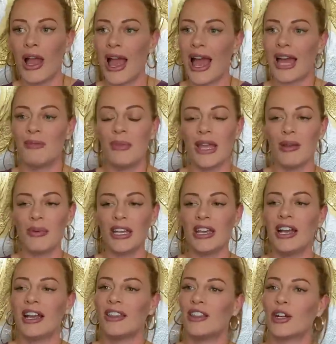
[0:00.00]
and maybe
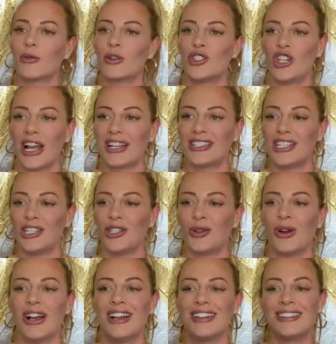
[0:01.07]
they're rejecting you
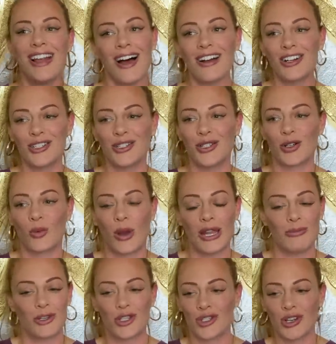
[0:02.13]
not because of your weight,
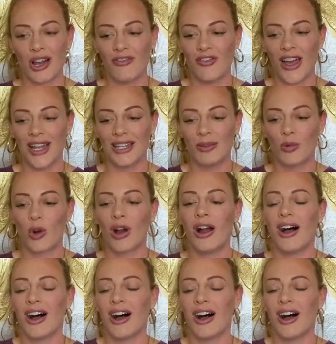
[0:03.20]
because you're not fat anymore.